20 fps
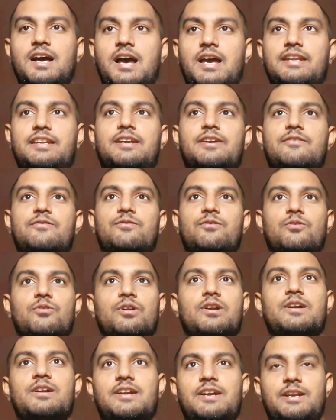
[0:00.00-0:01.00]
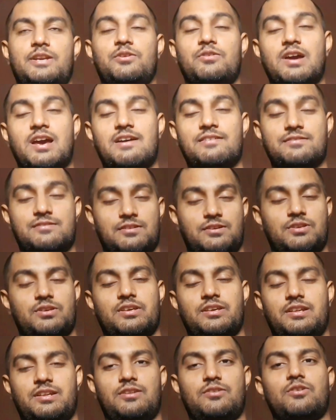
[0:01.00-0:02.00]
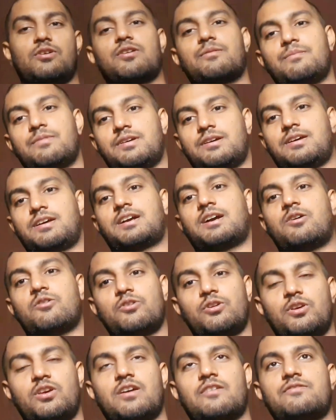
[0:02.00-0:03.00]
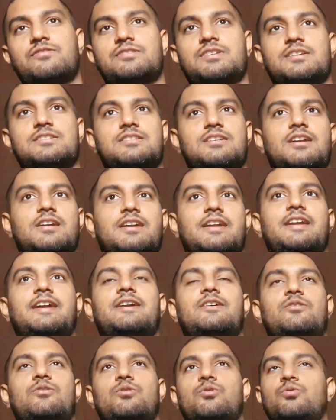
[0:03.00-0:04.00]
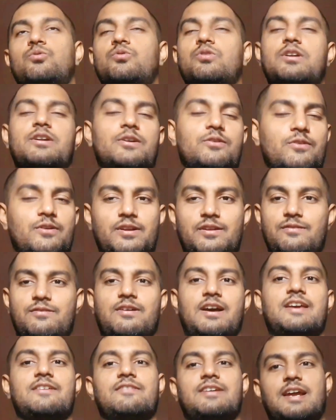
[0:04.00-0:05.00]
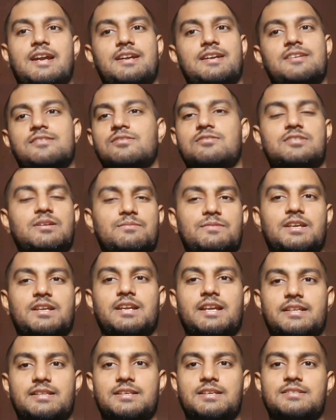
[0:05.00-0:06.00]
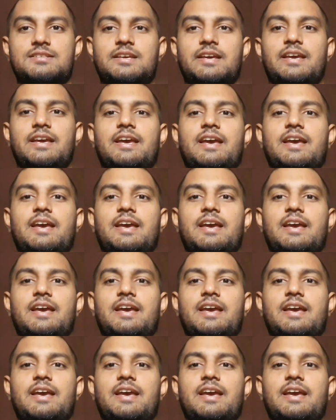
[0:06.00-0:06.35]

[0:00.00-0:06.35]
I need 400, you have in your account you have 600 225 candies or something like this,